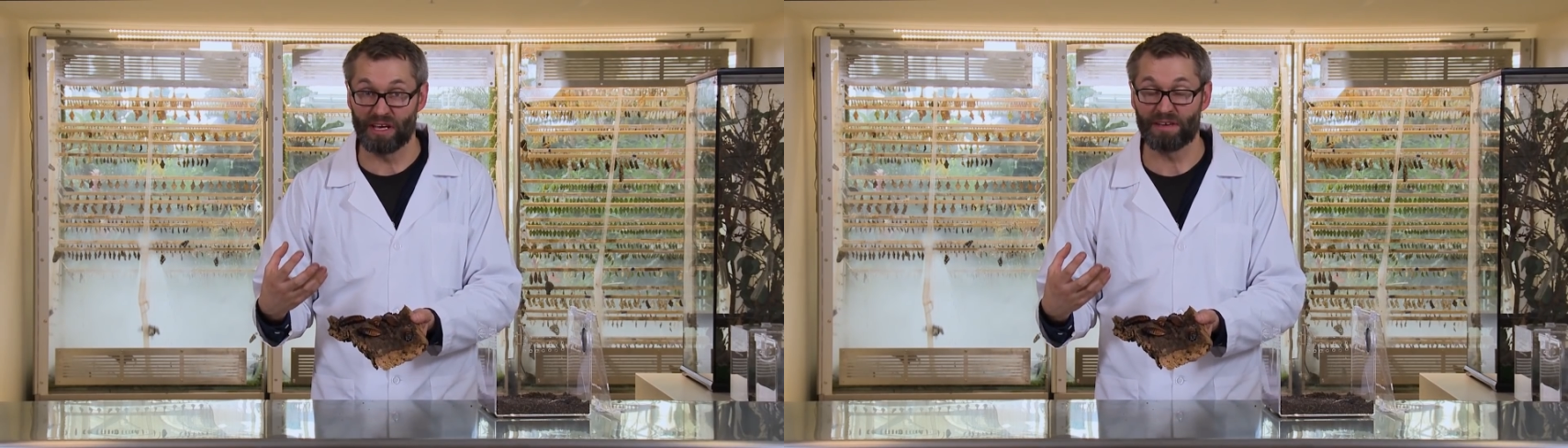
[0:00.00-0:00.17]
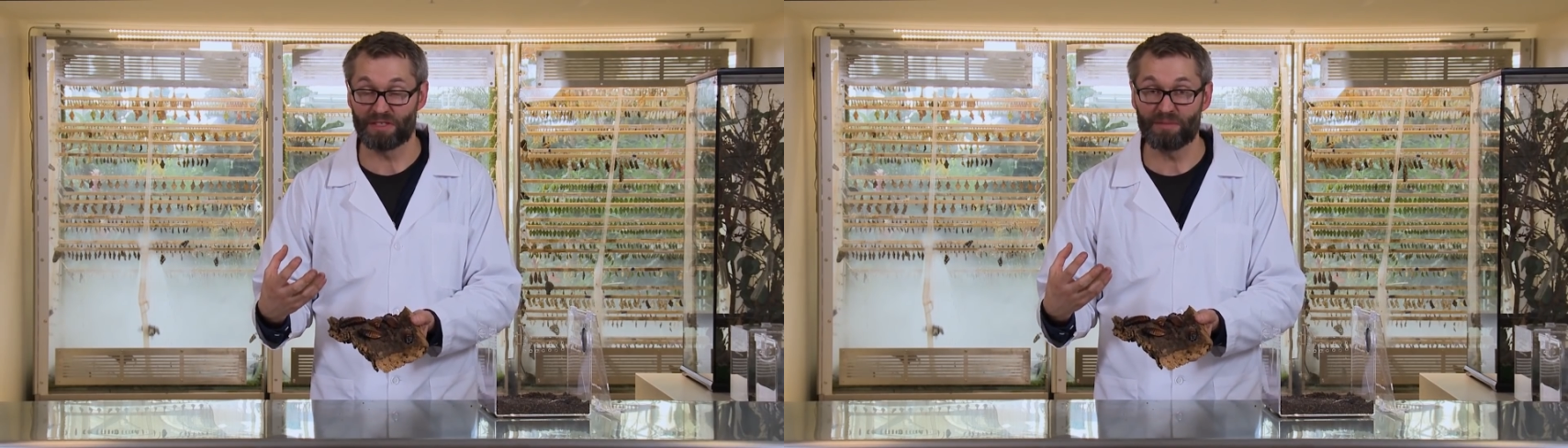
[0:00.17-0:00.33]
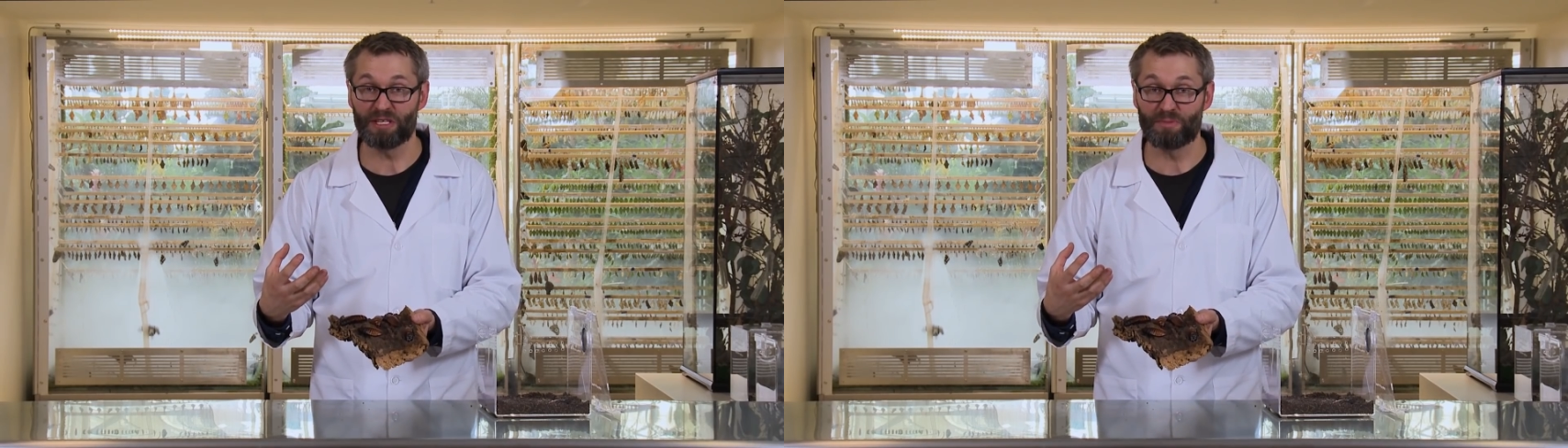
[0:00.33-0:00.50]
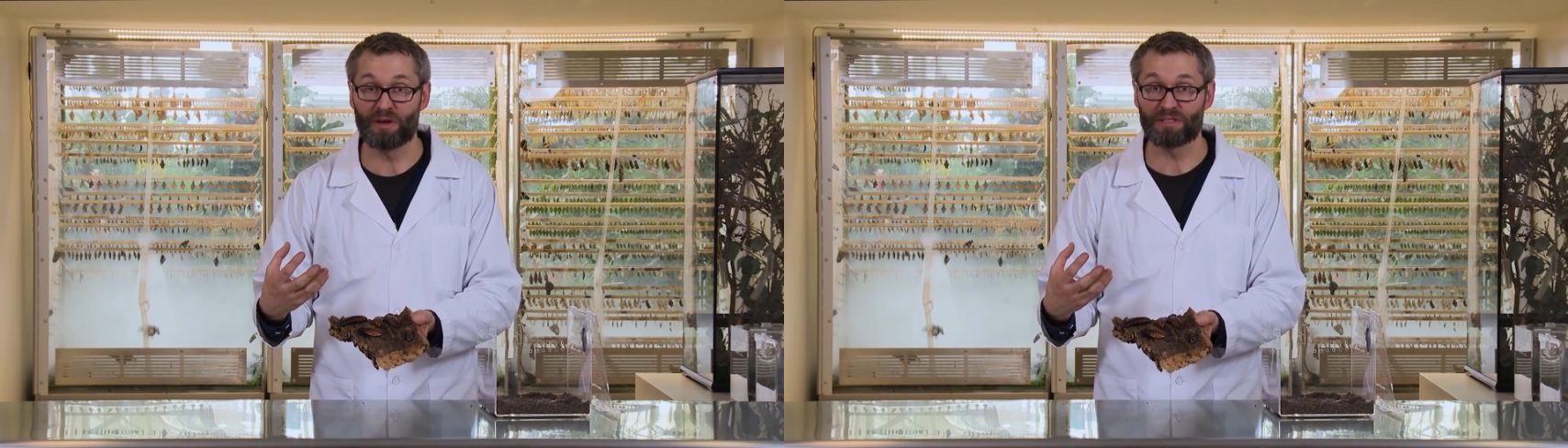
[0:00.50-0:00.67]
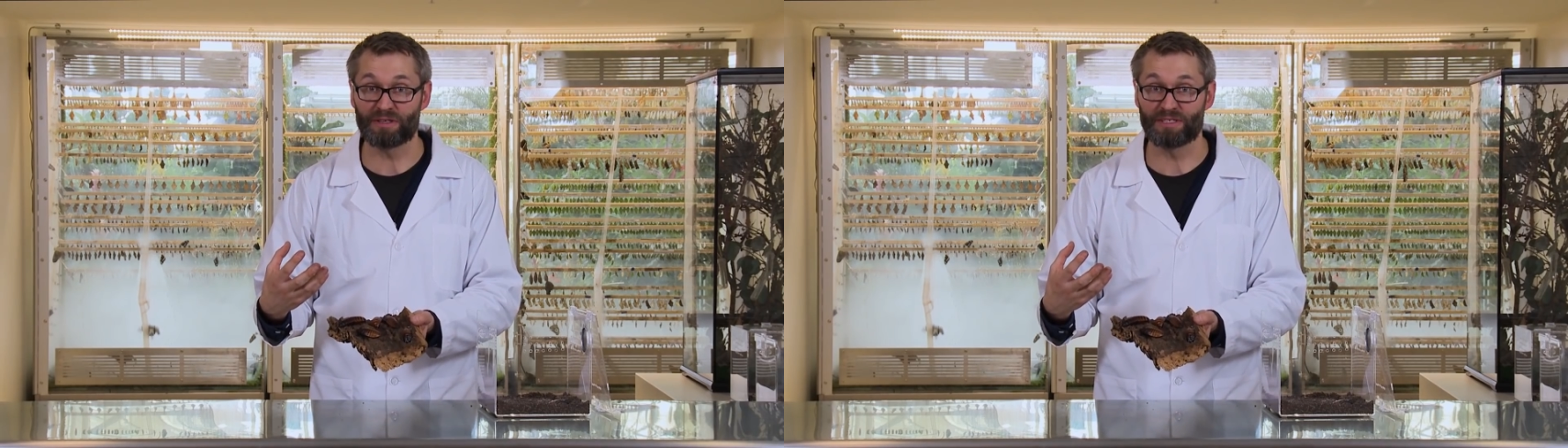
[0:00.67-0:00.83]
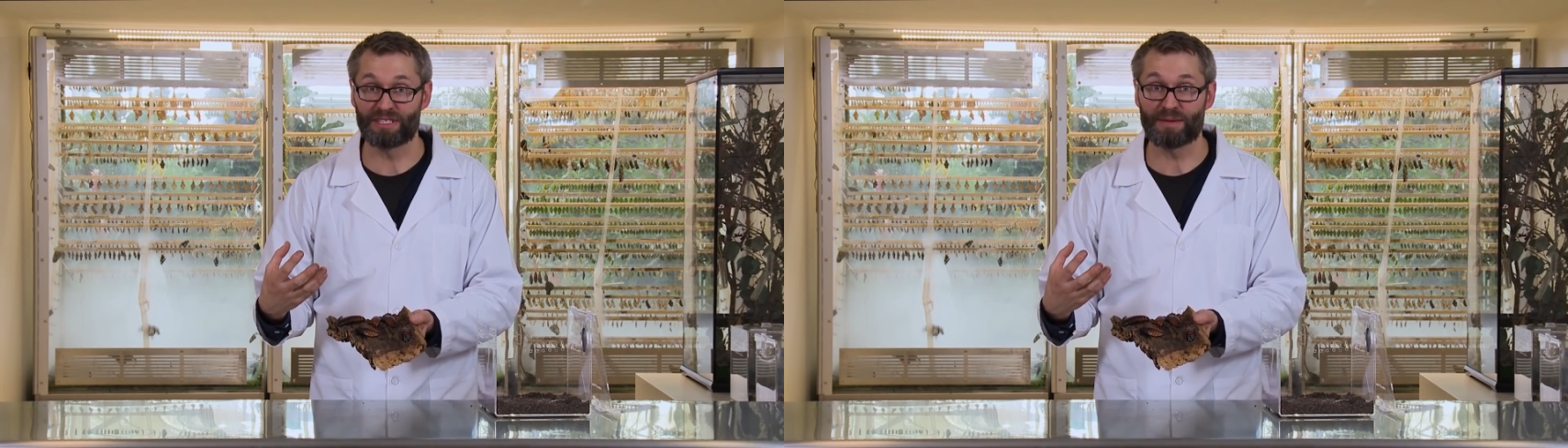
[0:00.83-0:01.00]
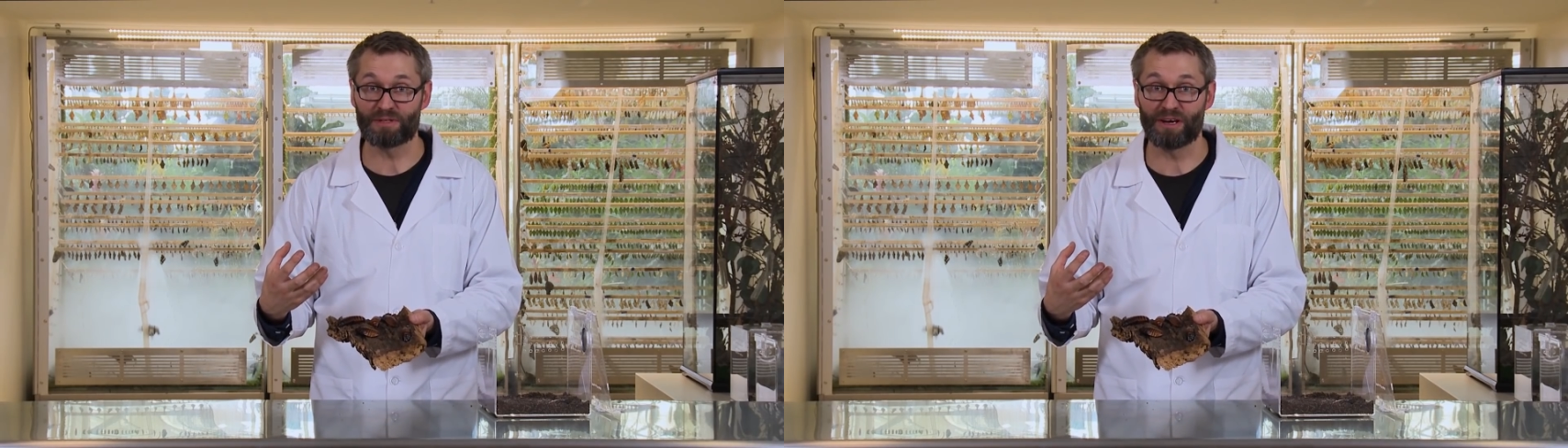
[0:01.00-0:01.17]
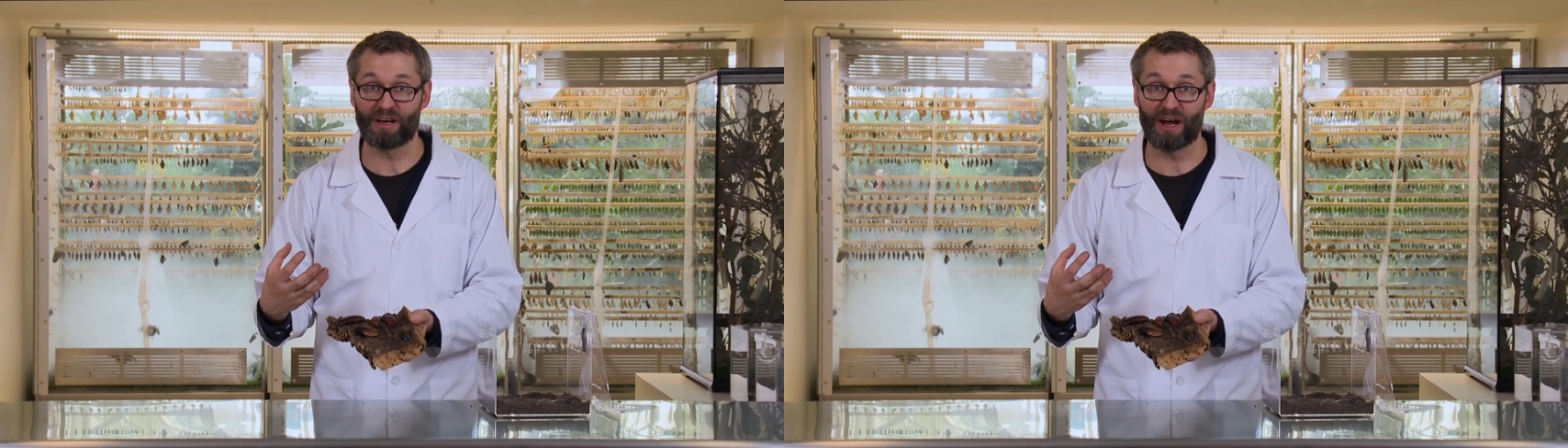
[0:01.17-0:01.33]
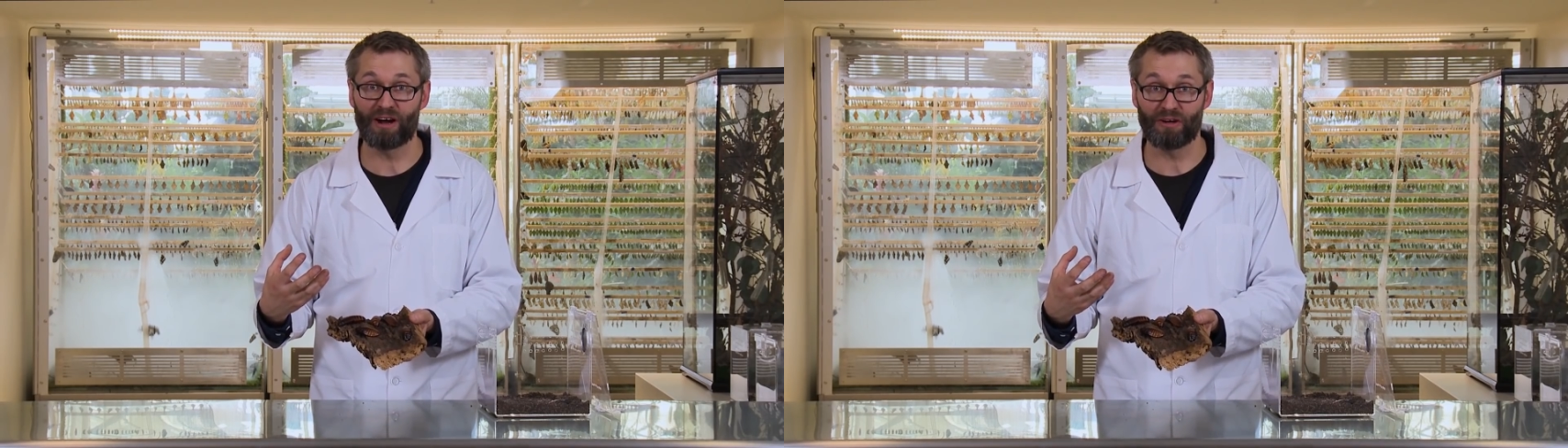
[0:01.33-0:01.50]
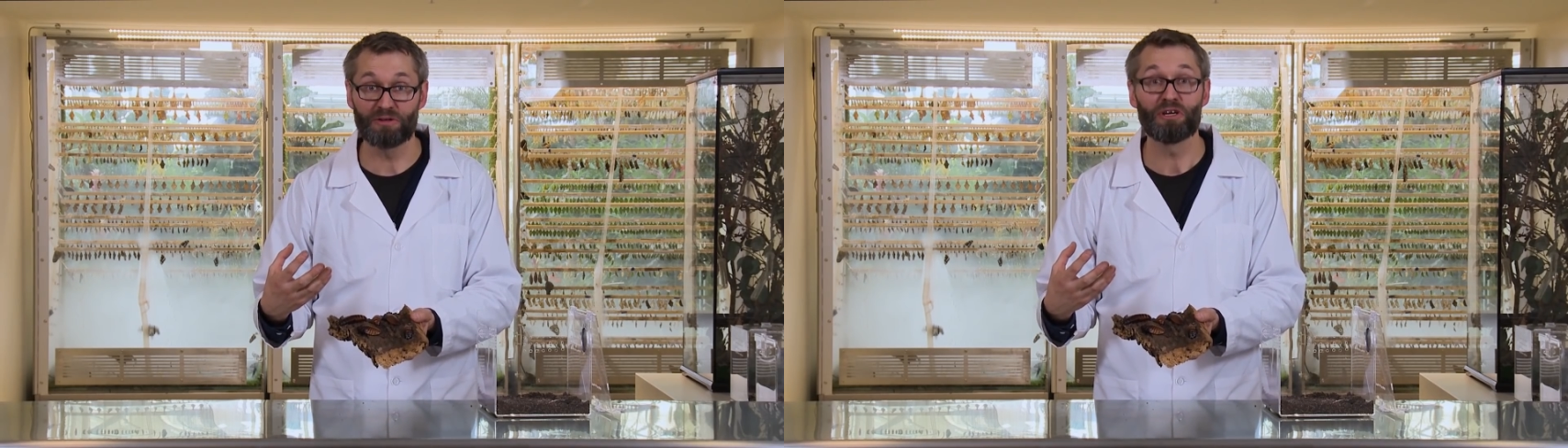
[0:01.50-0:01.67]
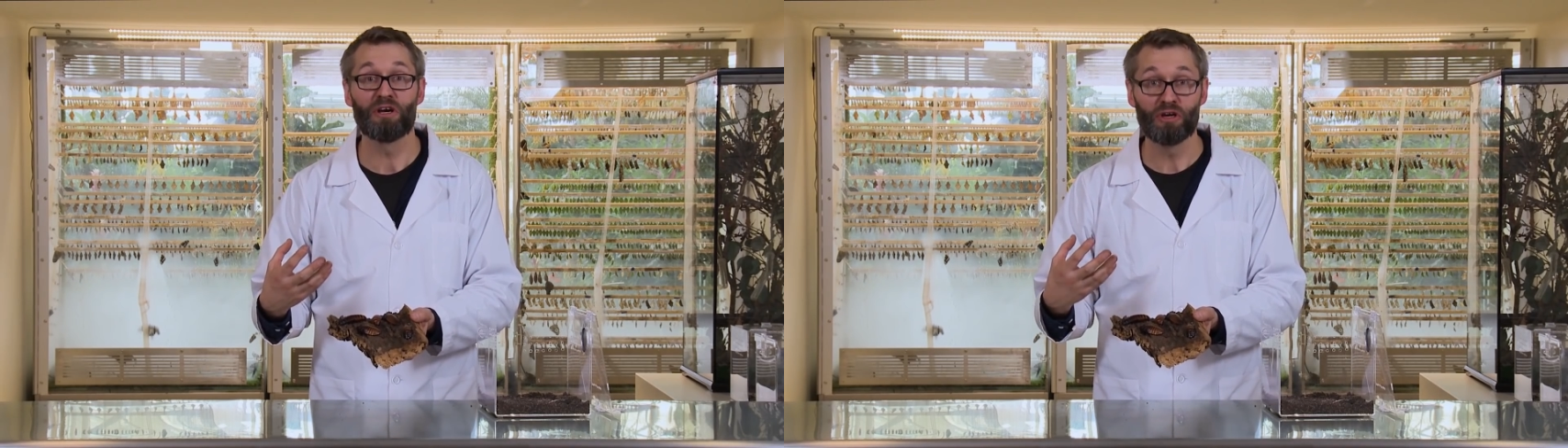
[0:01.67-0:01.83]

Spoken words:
Like if somebody smells and steps on a cockroach,